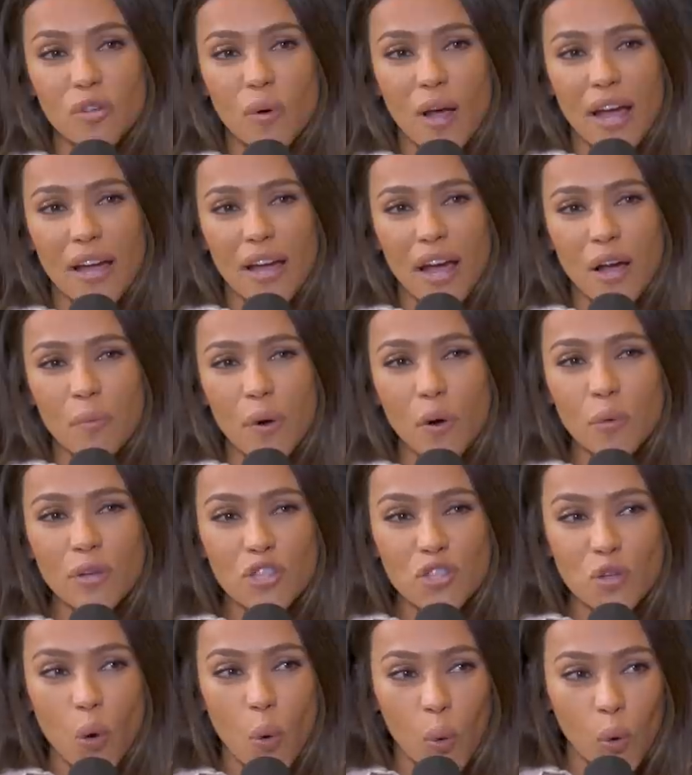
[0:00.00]
So I, I'm
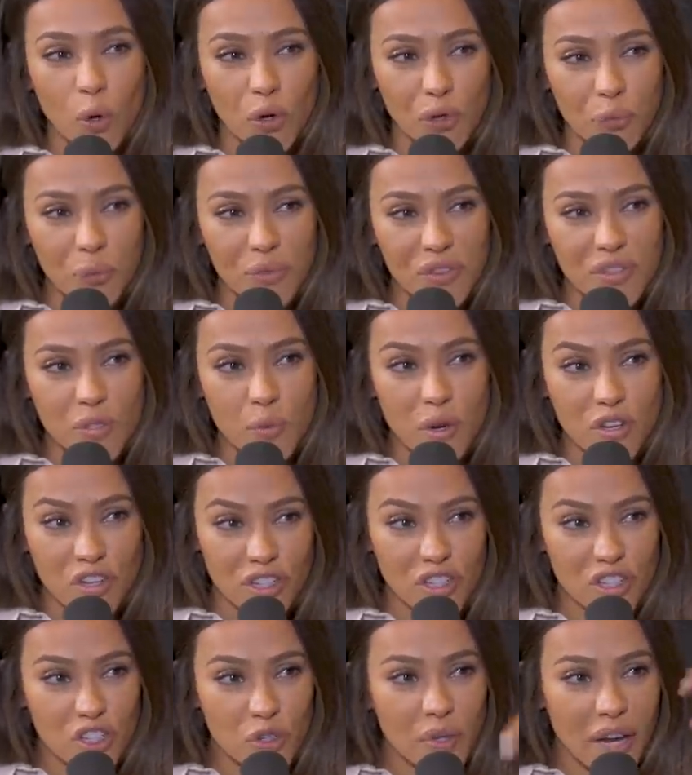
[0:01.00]
always torn with this
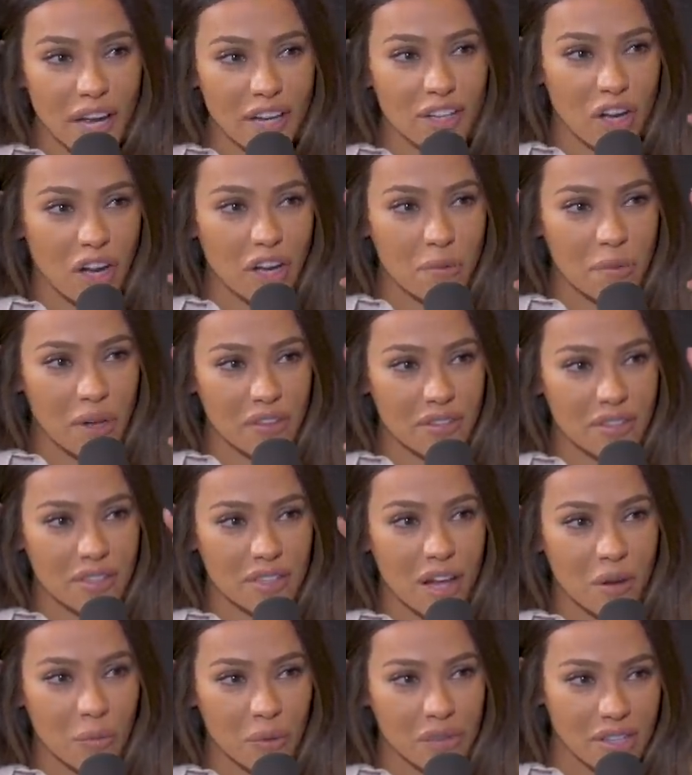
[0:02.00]
question because you and I talk about this a
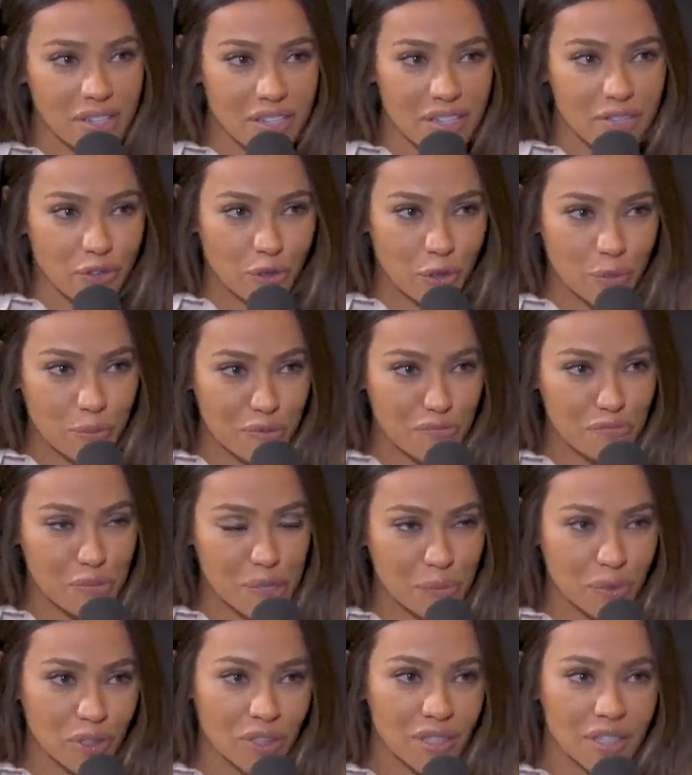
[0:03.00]
lot with like different groups of
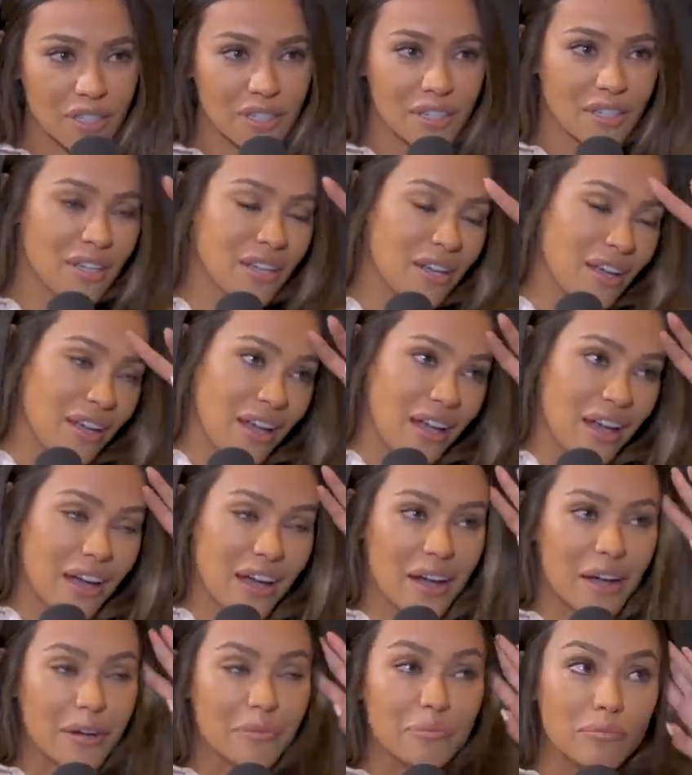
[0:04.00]
people.
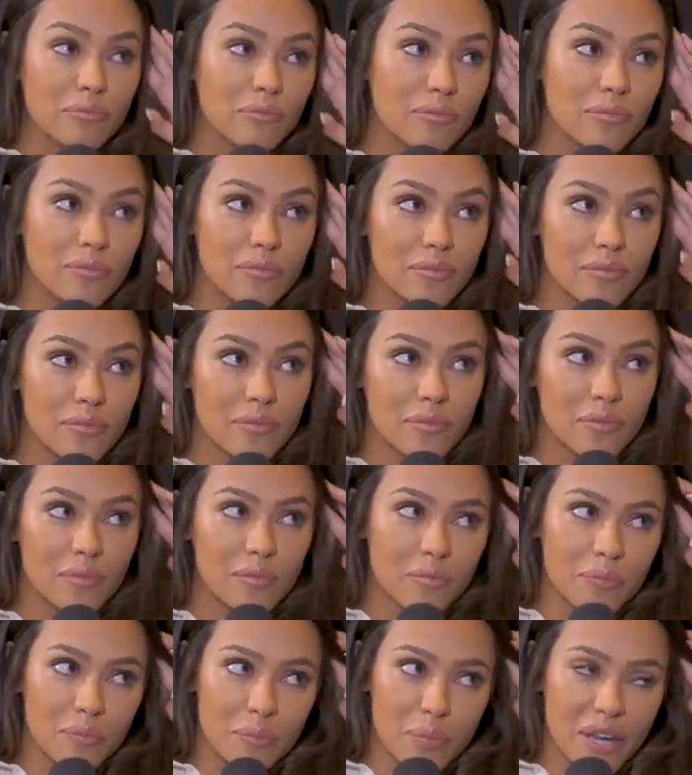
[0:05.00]
Um,
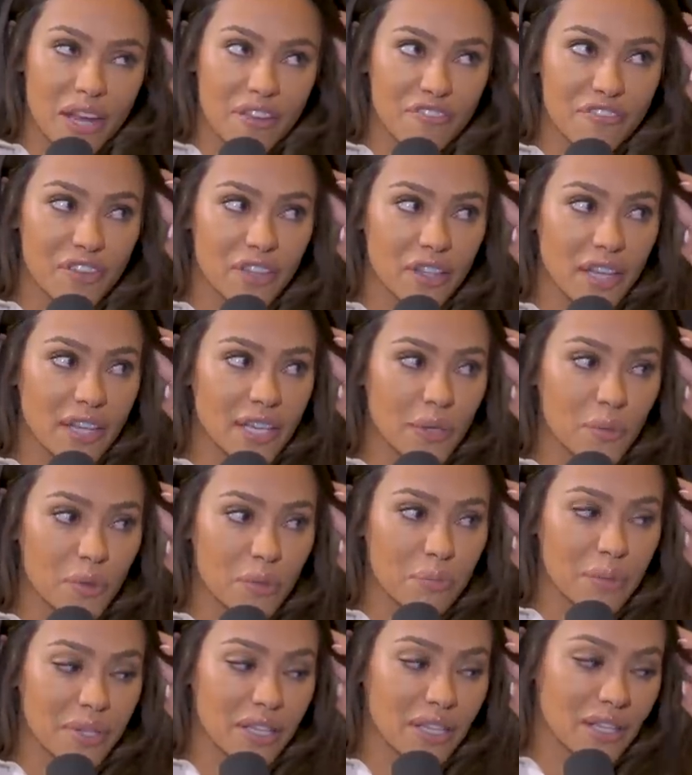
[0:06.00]
but I feel like it
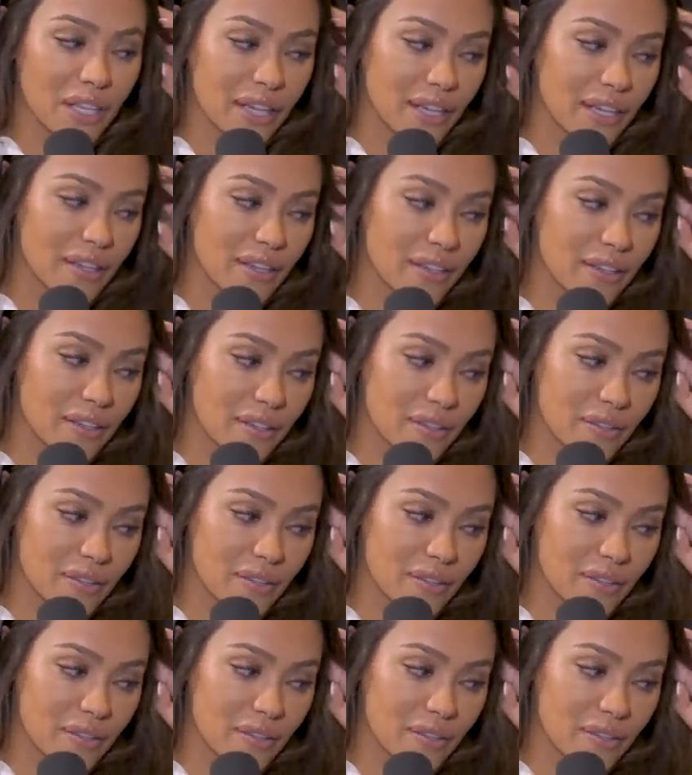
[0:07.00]
would be like